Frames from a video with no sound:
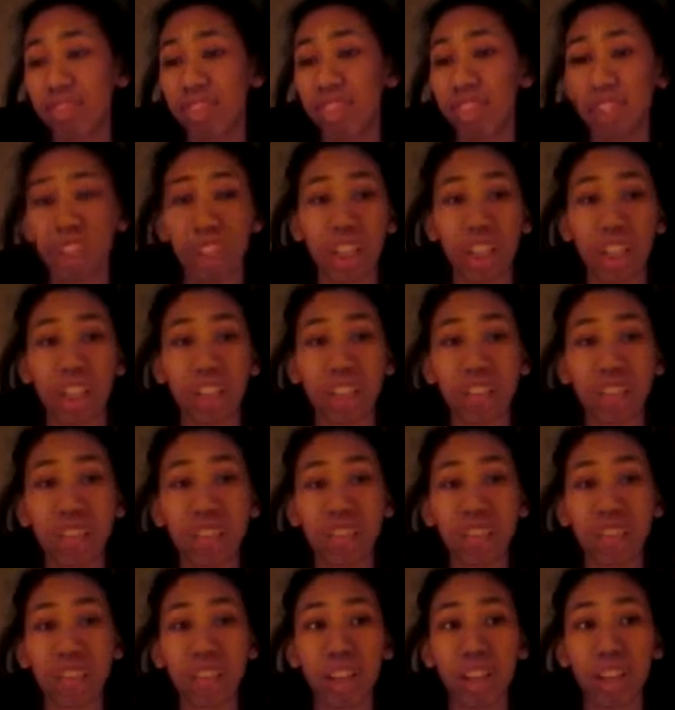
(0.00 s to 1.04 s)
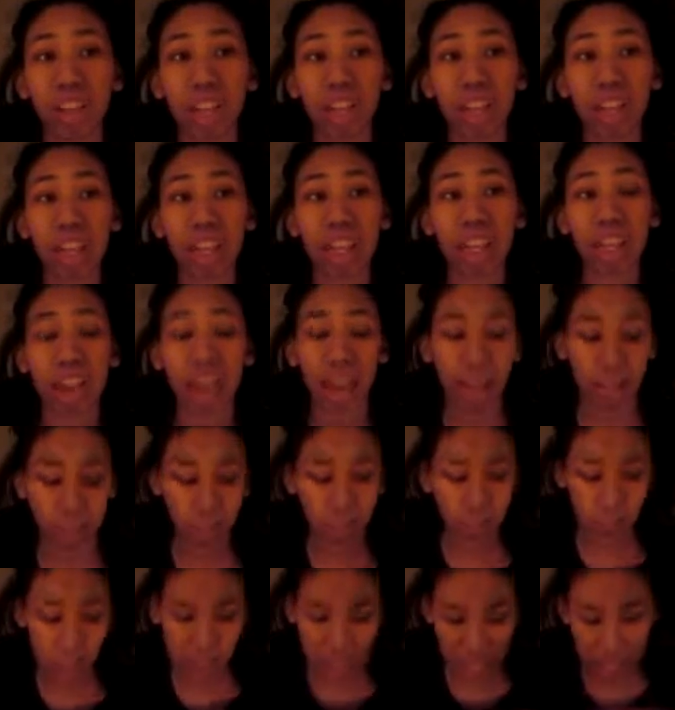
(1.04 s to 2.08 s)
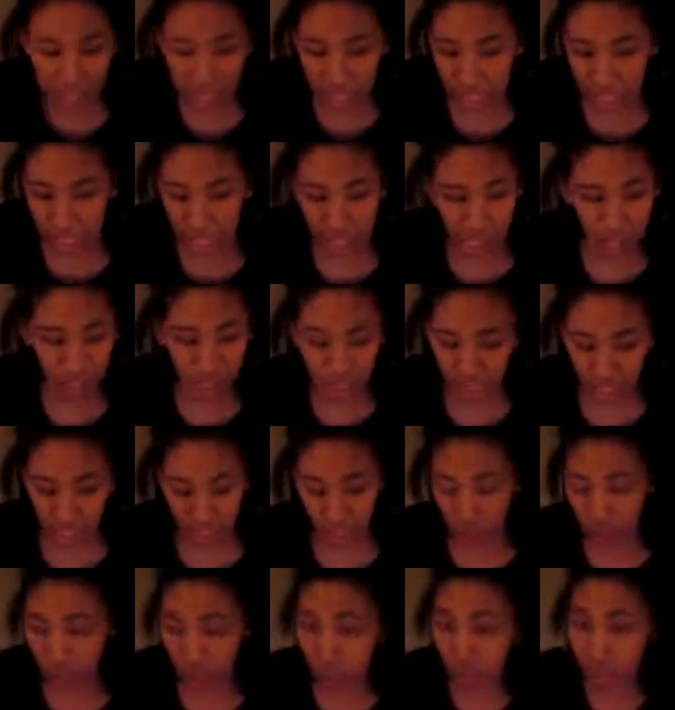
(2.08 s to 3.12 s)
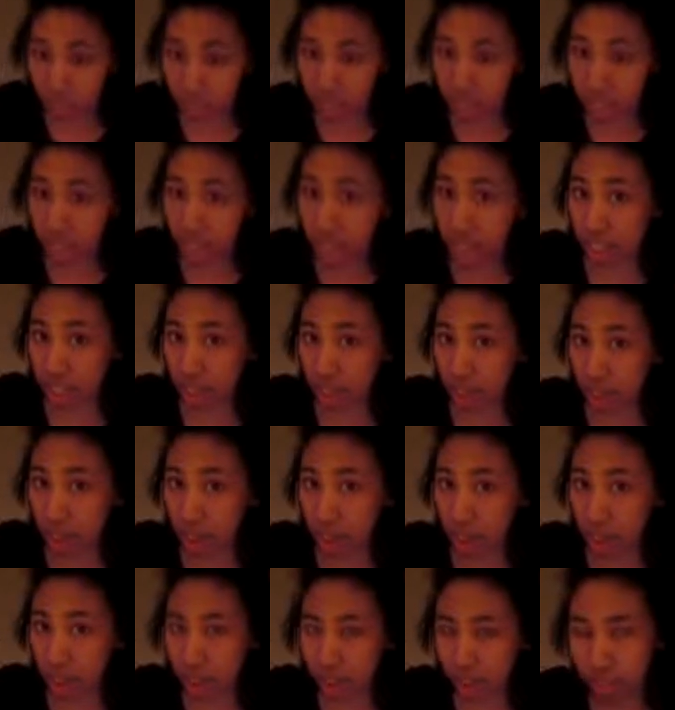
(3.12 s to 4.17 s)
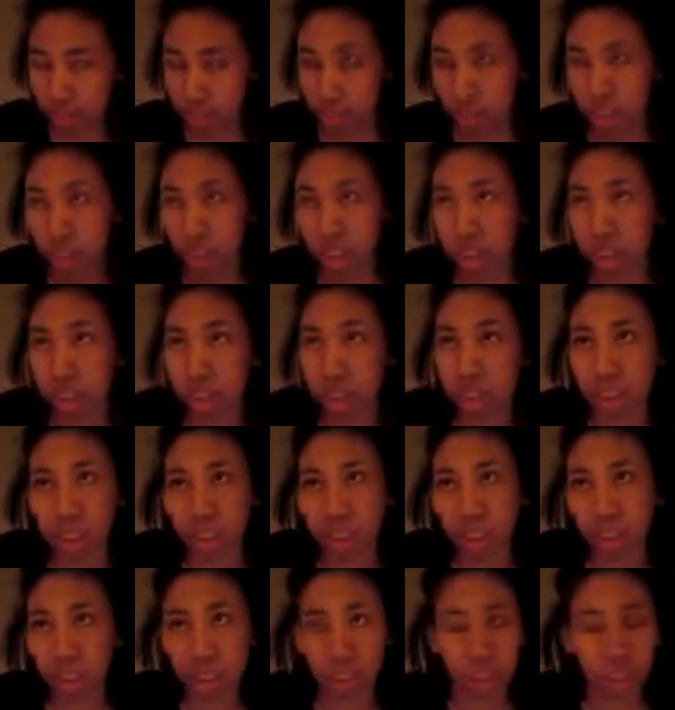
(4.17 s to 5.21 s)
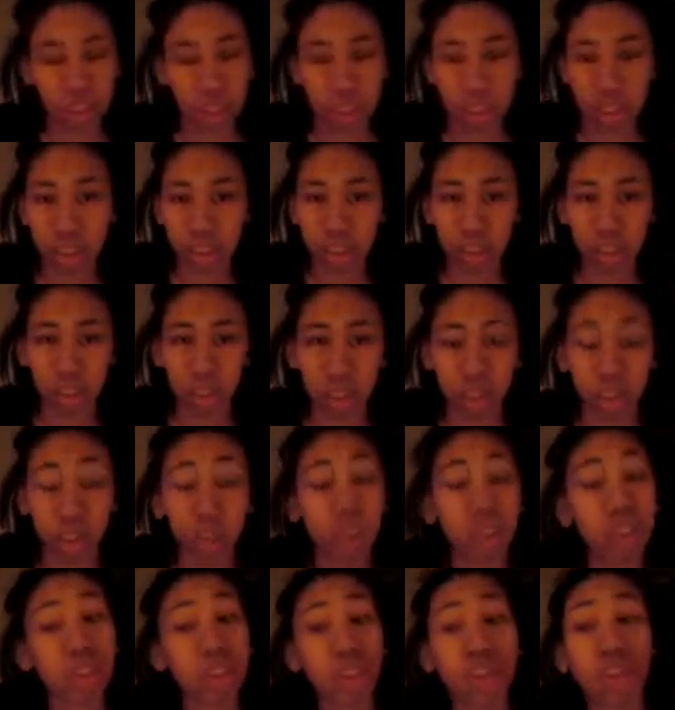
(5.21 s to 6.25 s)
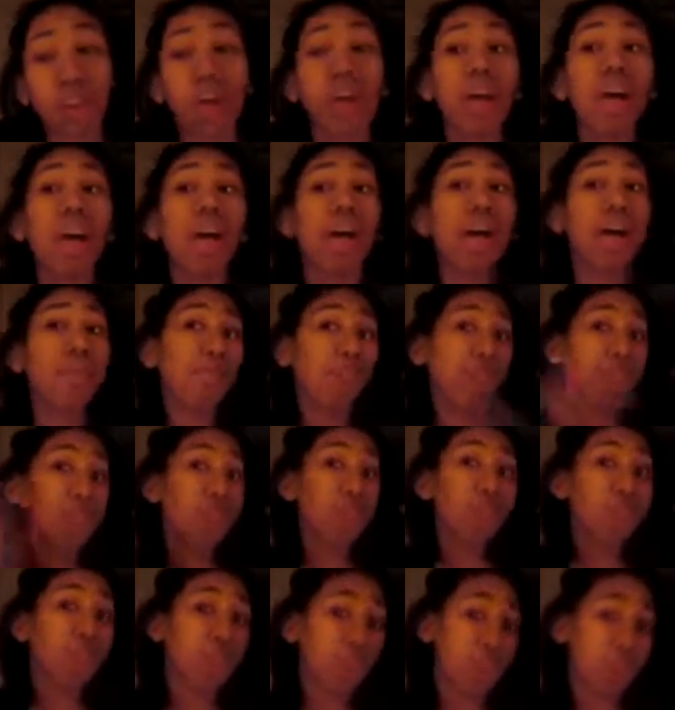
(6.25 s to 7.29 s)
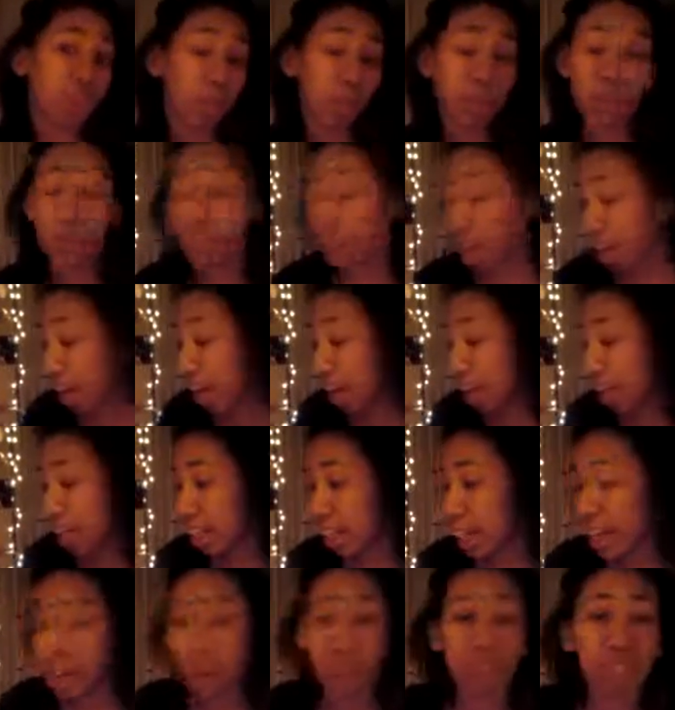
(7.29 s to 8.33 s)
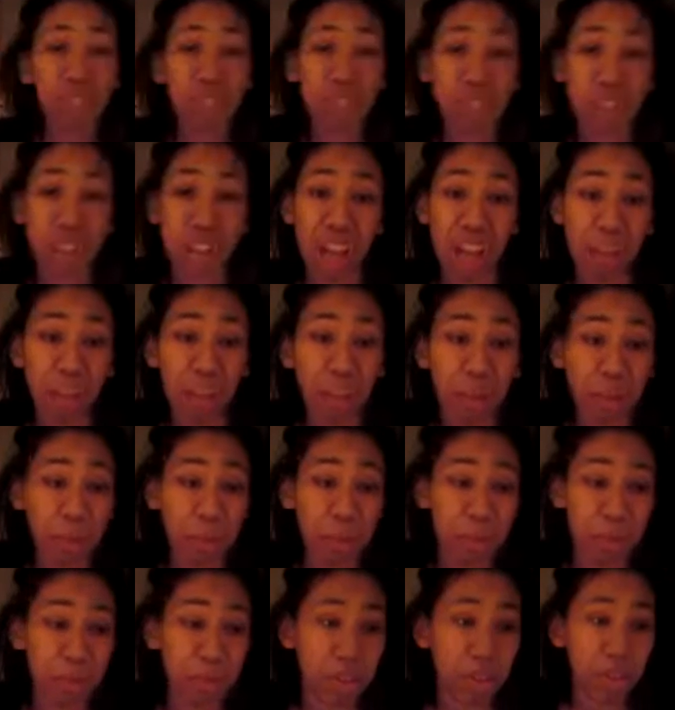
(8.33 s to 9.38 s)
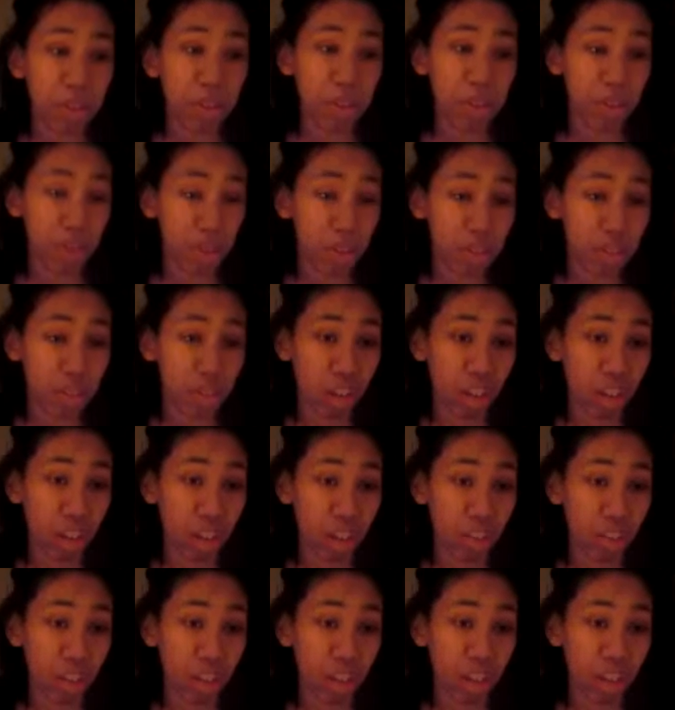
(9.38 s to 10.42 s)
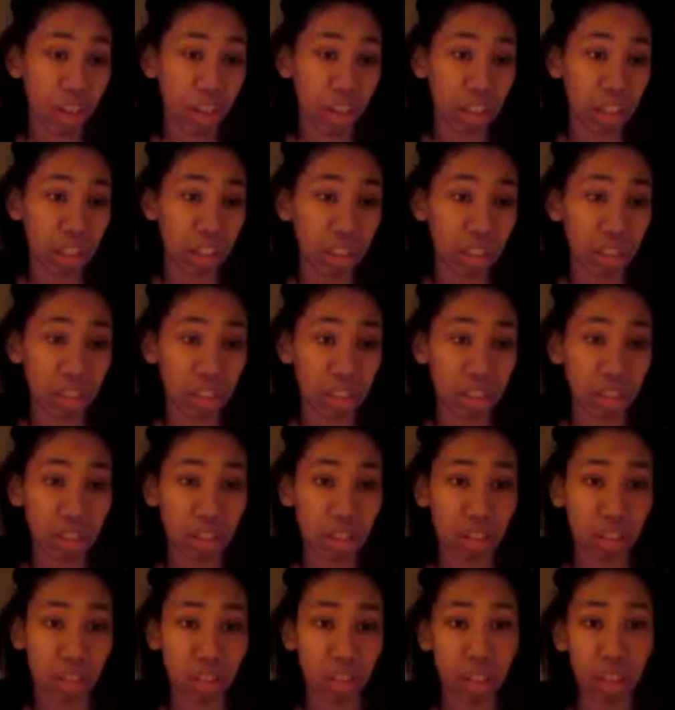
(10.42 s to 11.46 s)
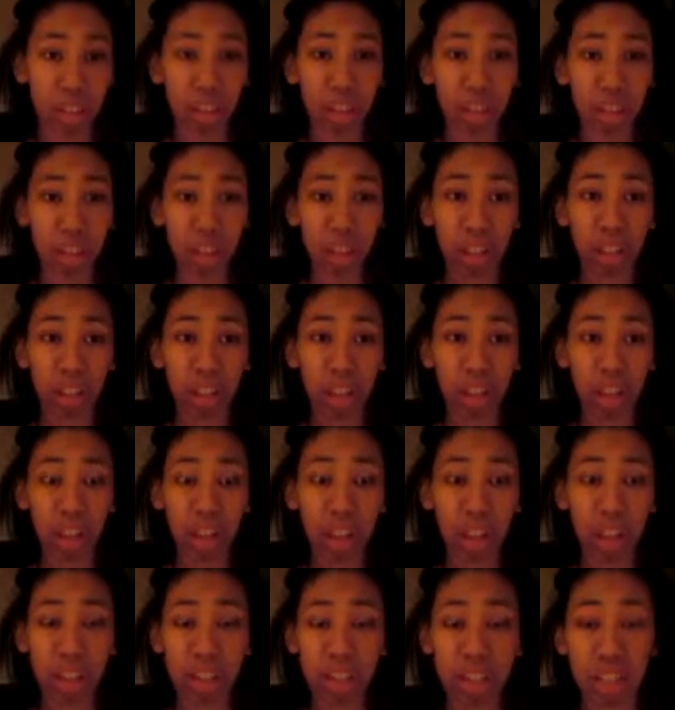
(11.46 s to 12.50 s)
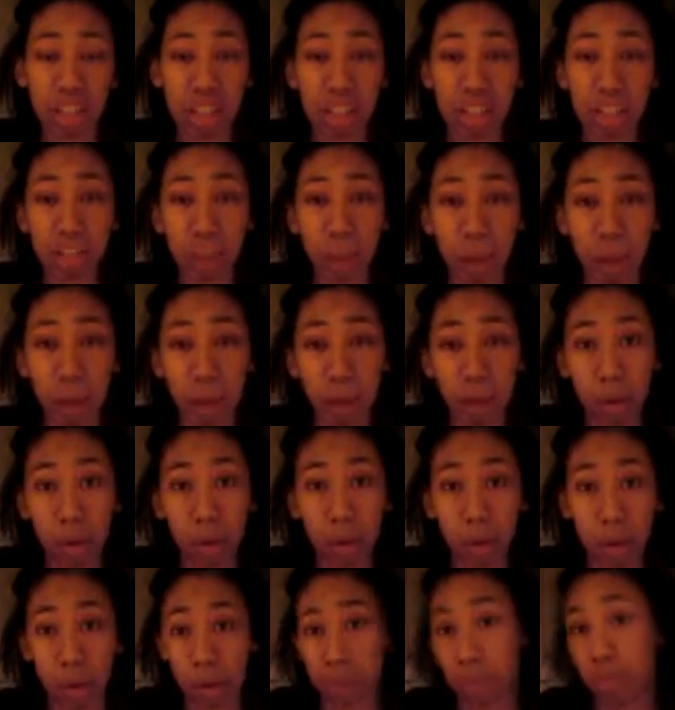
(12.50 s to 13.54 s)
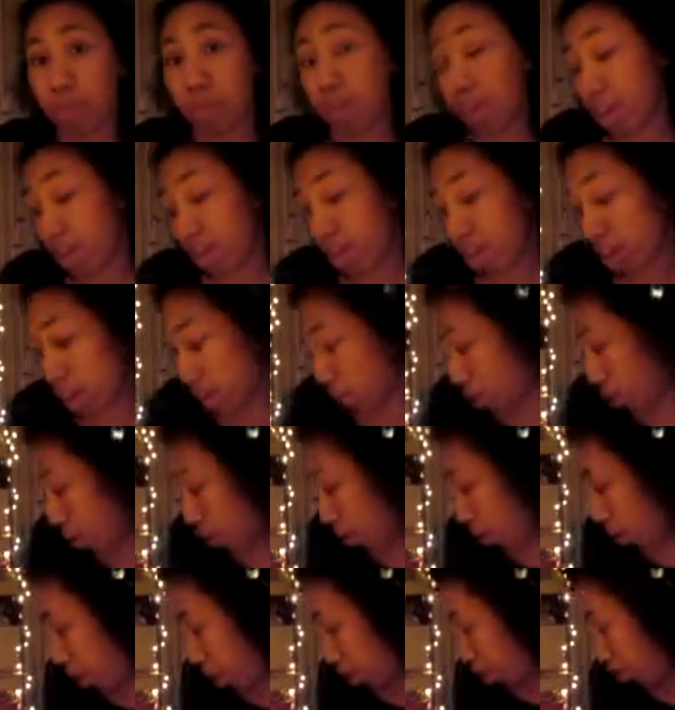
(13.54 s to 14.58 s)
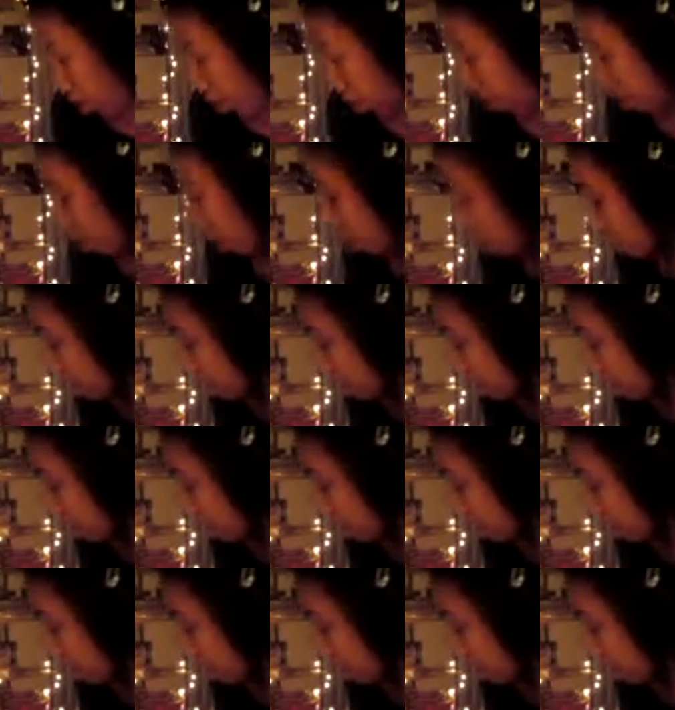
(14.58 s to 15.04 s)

during, like, after Monday I just got really sick and I just couldn't even function, so I'm finally feeling a little better, and I don't have internet, or my phone, and my phone's off, and everything, so I decided to borrow books from the library, so I brought a few things,